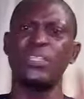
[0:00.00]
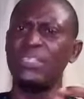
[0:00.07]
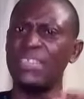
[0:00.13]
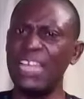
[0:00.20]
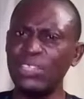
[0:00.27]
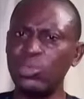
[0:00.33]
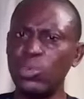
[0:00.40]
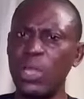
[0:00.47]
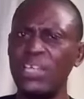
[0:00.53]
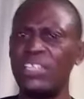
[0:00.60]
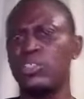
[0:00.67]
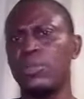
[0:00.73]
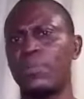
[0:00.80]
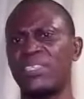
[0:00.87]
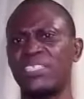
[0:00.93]
Next one
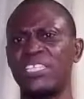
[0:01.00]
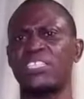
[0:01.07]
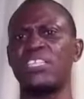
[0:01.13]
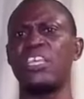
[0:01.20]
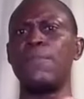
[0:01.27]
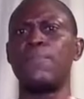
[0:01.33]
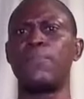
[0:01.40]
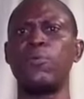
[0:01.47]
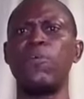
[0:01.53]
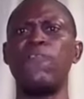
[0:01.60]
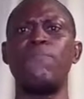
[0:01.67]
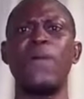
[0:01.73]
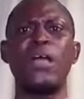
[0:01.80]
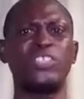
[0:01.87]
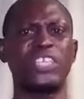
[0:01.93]
is number six,
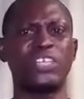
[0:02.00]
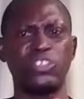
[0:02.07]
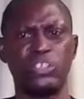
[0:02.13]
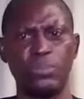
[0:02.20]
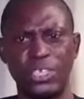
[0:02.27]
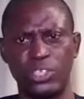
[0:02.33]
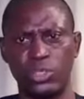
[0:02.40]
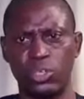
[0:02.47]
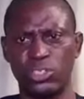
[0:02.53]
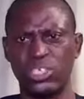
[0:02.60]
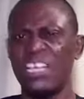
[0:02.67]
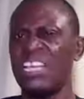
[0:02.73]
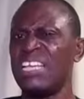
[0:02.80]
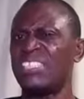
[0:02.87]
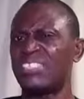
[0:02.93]
improve biosecurity
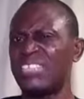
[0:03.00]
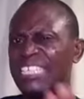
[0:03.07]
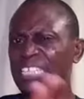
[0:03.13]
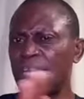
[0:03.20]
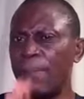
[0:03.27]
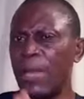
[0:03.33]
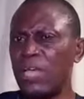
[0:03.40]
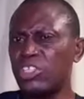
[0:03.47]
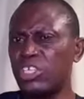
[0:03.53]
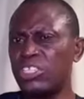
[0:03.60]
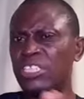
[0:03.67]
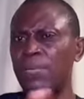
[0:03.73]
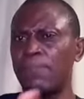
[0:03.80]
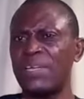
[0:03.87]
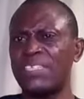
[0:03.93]
measures. Strengthen
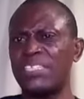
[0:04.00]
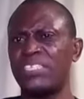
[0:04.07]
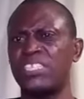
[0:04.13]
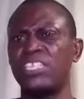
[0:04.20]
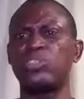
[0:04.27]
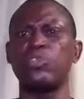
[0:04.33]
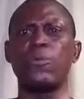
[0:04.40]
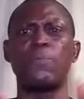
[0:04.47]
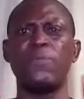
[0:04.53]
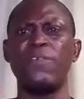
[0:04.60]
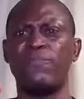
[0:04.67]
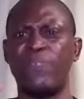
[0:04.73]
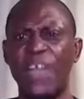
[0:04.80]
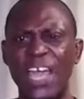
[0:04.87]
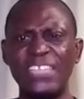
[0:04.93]
biosecurity practices to
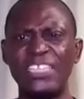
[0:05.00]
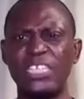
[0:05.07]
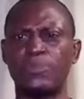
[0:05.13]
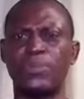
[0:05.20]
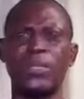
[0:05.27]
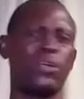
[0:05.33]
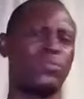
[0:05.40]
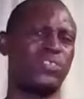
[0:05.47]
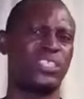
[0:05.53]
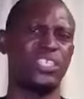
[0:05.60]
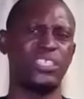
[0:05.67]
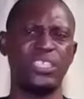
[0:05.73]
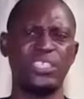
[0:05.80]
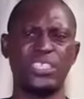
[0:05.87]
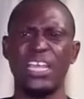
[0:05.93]
prevent the spread of
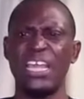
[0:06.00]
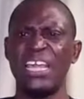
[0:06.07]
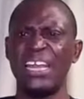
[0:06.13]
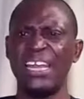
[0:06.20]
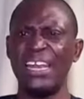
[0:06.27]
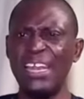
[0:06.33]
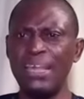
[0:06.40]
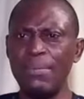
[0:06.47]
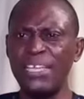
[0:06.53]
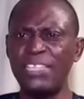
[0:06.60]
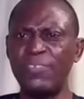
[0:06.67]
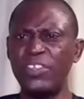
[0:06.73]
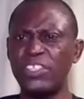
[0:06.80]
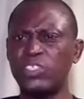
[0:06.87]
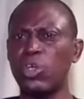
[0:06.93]
diseases.
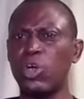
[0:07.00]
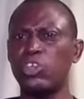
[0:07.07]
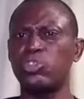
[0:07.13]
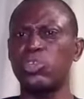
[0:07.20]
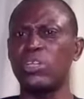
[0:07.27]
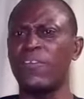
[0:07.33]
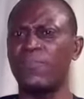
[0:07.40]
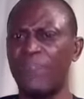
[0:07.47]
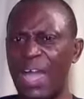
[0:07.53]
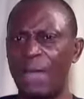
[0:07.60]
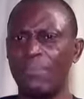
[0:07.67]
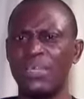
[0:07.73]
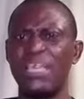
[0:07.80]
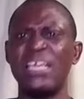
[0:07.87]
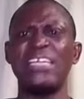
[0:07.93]
Limit visitors to the
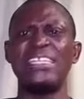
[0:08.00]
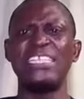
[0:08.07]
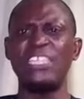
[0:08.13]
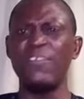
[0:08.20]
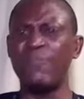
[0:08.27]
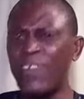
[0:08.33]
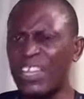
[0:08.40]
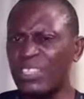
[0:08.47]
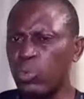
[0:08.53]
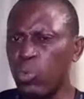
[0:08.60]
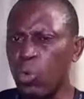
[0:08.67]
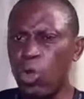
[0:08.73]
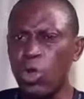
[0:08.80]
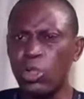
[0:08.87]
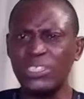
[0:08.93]
farm. Disinfect
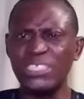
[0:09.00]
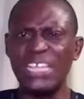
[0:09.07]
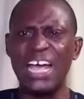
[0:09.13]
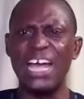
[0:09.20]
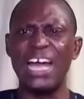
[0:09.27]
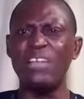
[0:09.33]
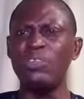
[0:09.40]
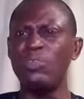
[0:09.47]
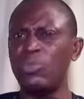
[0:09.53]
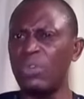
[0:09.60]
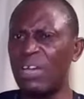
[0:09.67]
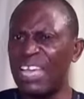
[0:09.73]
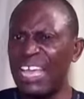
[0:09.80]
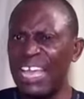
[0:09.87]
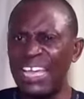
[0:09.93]
water,
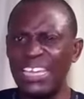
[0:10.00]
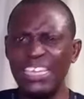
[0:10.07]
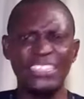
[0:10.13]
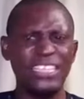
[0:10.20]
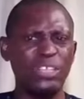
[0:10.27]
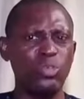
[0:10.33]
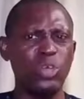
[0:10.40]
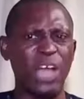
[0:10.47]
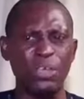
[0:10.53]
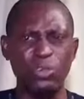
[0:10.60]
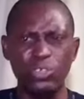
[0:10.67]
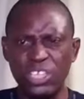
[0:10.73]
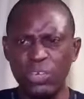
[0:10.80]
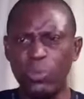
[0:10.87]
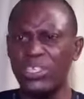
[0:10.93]
anything you are
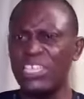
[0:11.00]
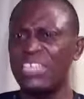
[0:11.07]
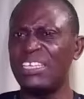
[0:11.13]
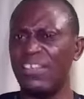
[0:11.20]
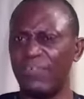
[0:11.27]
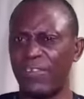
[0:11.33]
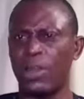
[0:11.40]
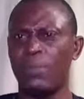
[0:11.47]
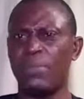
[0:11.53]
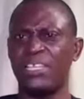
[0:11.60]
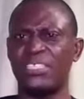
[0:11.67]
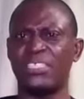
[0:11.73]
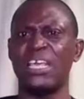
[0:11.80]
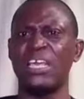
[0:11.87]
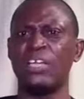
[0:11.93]
using within the
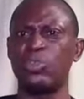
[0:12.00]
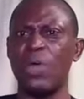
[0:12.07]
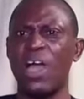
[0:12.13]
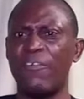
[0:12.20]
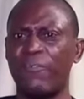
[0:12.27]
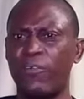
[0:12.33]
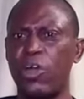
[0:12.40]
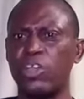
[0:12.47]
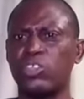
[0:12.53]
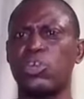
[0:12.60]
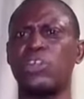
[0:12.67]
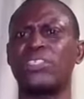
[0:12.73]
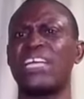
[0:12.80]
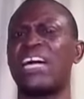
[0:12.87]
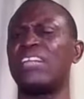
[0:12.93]
environment to avoid
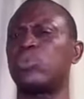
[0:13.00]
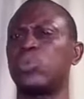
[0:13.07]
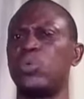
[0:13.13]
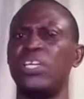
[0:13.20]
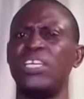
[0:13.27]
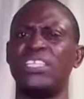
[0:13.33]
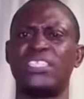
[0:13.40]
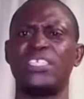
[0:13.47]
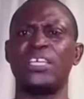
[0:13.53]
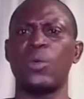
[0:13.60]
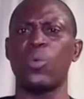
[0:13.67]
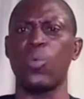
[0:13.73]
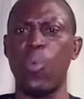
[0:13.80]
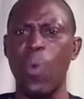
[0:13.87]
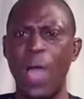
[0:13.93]
contact with
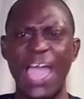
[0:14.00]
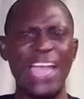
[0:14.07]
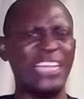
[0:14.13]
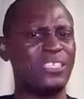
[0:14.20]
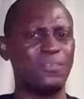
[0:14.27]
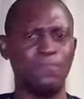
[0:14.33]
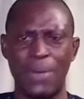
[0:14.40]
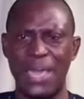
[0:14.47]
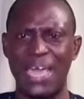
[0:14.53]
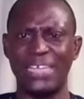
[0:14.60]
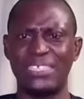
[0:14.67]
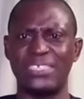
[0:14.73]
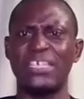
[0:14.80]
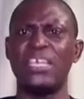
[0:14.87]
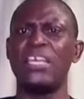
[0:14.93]
white
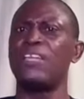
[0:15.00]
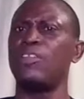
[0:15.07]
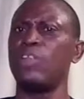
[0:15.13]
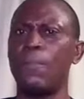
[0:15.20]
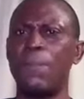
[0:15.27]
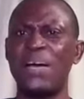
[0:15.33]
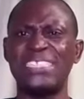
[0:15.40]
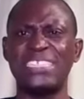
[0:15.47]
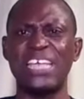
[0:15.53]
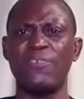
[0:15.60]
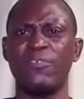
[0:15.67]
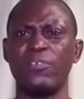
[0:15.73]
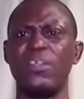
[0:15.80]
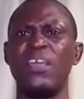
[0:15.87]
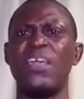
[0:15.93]
birds. Number
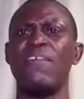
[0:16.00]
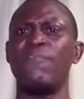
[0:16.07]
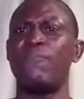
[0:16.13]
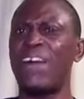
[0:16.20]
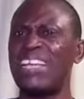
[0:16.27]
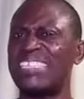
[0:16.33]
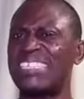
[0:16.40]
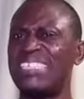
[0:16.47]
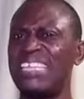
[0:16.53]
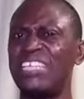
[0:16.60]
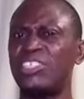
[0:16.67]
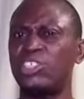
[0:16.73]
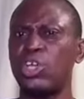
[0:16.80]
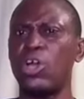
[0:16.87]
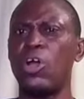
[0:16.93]
seven,
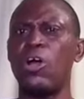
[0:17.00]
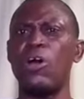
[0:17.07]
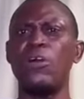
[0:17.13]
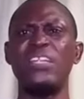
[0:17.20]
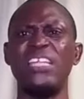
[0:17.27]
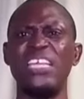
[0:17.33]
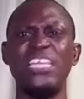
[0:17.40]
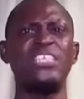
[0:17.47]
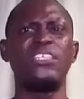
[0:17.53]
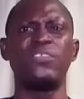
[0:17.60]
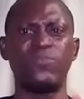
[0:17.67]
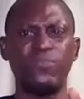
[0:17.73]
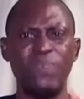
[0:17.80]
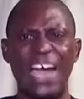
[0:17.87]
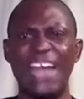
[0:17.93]
vaccination
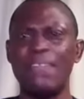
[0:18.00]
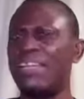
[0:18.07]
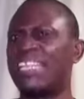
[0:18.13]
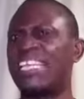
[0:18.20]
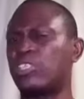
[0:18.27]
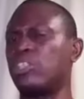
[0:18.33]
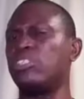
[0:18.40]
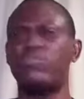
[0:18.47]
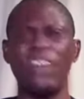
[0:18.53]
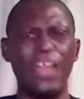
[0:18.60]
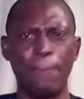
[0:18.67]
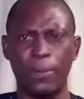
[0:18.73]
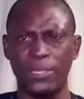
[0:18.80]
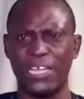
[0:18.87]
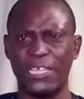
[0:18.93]
is and medication is
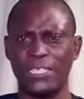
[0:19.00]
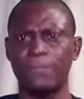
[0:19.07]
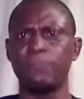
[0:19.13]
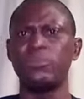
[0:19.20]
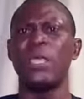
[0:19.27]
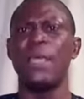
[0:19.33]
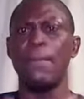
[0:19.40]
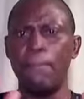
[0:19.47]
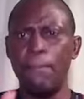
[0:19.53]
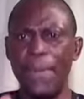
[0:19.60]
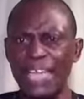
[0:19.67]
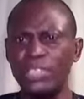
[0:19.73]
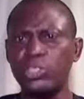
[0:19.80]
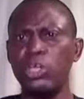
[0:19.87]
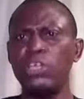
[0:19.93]
very important.
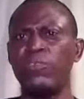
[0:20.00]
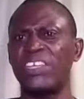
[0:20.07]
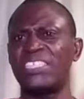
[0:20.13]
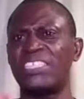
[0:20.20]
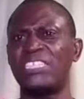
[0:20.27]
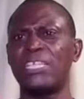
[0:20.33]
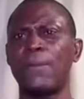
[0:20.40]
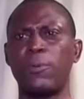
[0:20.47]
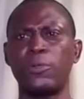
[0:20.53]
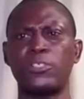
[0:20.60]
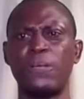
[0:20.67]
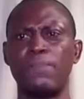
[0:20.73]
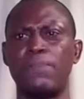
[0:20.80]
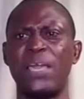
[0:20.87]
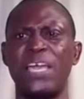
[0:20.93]
Make sure you vaccinate your
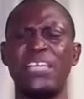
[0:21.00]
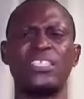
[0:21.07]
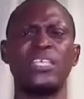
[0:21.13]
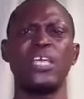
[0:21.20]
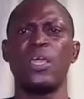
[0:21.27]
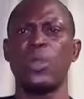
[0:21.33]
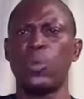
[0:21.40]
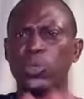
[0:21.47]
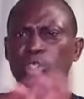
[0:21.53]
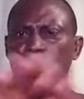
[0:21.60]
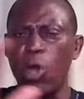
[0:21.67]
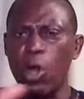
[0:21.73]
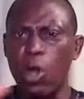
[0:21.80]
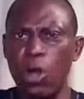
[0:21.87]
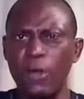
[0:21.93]
poultry birds
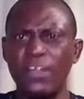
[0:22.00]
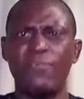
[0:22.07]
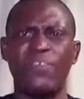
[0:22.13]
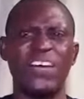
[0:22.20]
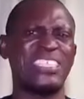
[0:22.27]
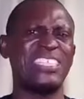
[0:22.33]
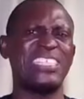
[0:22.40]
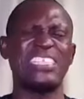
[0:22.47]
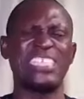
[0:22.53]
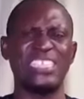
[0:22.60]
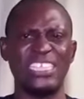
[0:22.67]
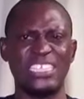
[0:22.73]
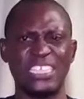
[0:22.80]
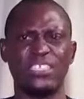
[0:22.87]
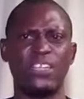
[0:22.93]
with all the vaccine that
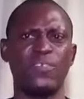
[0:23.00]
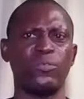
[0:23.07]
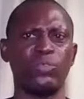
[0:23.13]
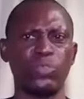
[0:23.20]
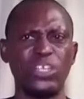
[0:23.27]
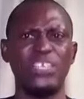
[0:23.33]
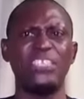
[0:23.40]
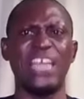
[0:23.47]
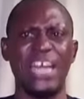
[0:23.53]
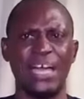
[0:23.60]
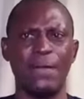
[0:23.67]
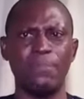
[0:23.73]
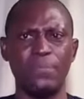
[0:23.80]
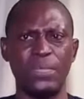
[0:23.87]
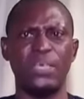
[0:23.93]
is necessary during
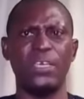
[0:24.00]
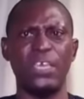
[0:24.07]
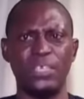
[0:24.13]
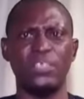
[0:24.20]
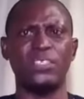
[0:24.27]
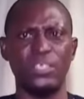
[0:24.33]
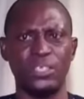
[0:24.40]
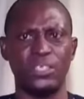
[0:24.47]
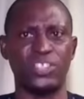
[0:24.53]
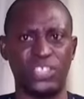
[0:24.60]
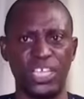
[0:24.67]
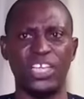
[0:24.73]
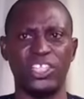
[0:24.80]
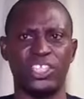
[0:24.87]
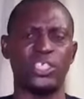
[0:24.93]
their
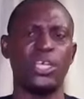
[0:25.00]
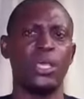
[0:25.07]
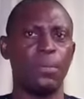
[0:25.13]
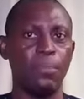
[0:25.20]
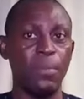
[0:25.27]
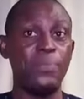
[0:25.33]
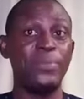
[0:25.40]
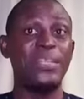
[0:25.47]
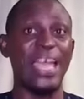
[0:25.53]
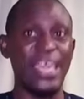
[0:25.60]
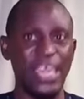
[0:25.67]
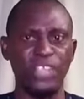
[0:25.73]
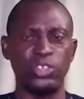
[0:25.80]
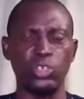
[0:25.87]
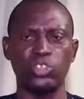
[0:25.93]
stage, maybe
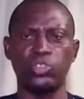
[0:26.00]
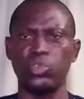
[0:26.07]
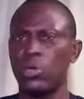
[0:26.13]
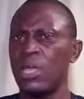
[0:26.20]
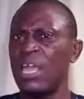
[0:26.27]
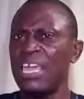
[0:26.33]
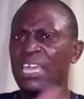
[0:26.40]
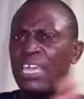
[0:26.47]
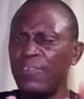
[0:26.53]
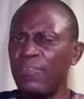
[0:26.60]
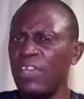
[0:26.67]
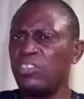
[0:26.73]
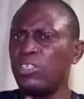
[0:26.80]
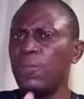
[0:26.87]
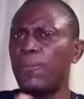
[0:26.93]
their age also.
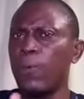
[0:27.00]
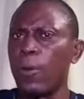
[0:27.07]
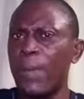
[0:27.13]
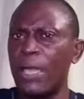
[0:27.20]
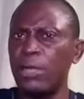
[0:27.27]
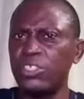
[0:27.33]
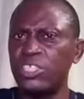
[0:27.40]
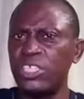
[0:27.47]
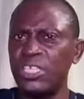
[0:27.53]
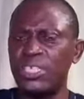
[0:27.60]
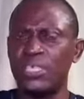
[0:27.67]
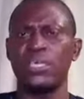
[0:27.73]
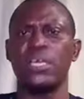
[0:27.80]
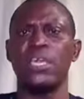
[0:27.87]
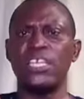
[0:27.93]
If you're using
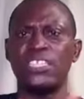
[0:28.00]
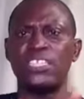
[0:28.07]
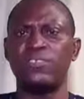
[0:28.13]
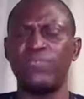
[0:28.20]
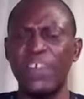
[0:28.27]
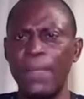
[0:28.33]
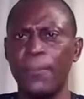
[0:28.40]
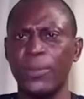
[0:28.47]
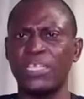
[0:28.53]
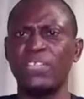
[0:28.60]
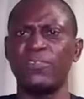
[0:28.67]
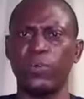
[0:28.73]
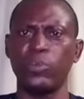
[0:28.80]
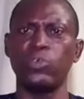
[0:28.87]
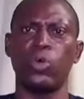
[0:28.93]
probiotic, it is very
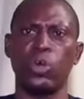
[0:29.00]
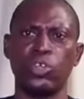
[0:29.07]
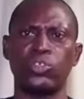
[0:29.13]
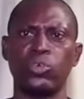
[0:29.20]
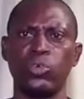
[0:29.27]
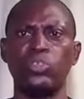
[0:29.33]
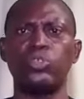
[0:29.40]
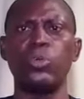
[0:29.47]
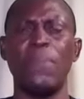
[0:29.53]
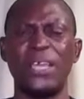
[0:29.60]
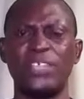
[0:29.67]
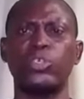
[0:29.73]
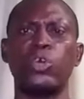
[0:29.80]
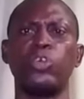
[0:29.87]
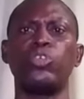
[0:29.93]
important for you also to
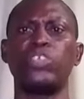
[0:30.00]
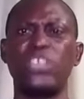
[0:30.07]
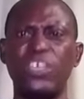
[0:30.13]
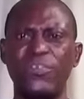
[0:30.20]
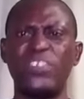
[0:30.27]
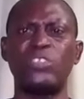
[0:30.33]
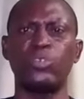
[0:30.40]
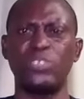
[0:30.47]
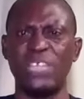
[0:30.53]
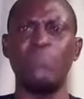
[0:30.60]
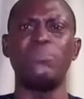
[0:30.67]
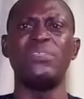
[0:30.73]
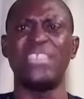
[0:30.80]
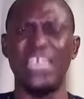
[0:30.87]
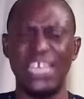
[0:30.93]
make sure you give it to
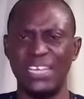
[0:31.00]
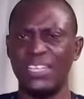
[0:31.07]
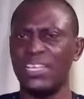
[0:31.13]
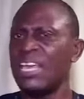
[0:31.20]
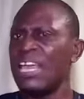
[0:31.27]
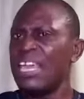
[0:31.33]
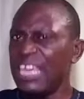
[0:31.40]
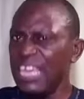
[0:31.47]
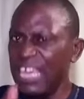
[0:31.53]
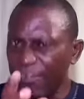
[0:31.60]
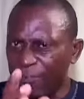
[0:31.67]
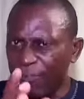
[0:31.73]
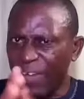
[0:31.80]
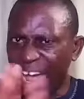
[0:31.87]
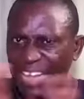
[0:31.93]
them daily.
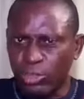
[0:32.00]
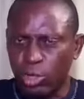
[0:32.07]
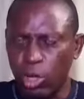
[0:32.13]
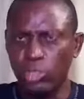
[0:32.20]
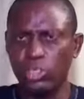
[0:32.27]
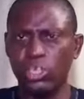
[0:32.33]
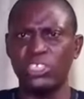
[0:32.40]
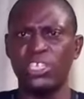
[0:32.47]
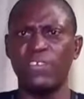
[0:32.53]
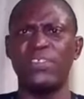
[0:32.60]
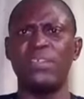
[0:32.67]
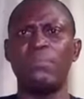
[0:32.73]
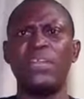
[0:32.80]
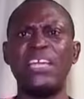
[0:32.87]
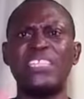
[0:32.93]
If at all you don't
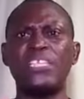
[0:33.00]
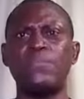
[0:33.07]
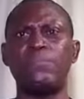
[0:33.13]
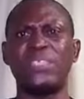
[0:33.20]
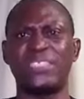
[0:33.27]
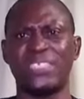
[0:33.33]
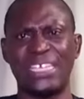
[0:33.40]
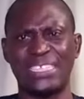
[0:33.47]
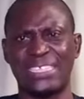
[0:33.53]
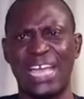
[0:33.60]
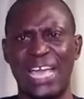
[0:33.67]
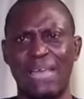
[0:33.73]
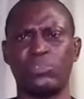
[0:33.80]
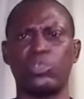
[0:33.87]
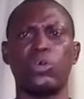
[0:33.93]
give them, let it be 3
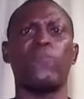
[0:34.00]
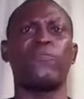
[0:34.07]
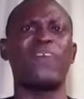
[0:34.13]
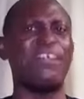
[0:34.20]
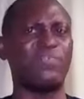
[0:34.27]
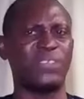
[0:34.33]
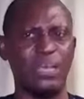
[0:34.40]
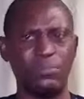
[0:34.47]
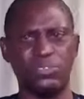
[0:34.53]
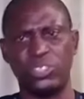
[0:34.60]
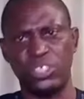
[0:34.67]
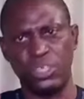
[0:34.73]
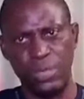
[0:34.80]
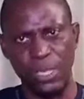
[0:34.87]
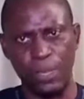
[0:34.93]
times or 5
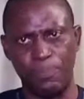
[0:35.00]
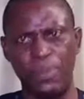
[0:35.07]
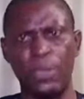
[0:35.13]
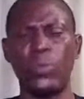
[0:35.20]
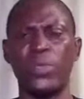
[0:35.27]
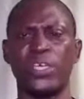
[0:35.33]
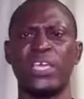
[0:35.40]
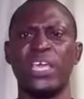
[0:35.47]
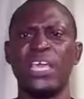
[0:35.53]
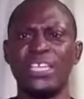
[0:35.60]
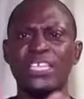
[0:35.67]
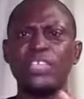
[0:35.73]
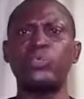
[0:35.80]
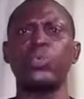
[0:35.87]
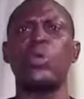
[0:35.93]
times per week.
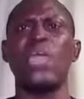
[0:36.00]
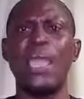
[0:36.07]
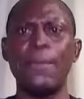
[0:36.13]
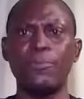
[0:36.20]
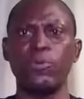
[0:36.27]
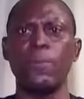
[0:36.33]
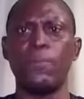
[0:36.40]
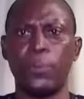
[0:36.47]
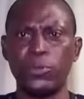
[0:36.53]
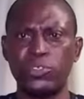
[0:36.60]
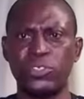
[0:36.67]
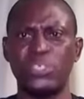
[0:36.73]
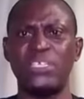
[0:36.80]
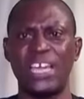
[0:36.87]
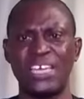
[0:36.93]
This will help to
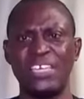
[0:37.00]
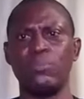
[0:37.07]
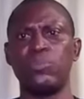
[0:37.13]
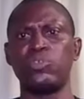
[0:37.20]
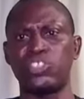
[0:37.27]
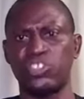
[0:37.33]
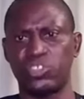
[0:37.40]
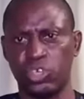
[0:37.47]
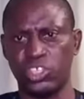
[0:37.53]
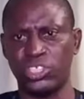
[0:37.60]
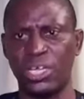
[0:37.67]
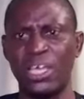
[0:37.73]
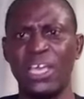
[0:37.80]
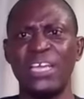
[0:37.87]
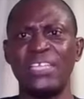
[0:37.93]
boost their immune
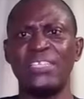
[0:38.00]
structure.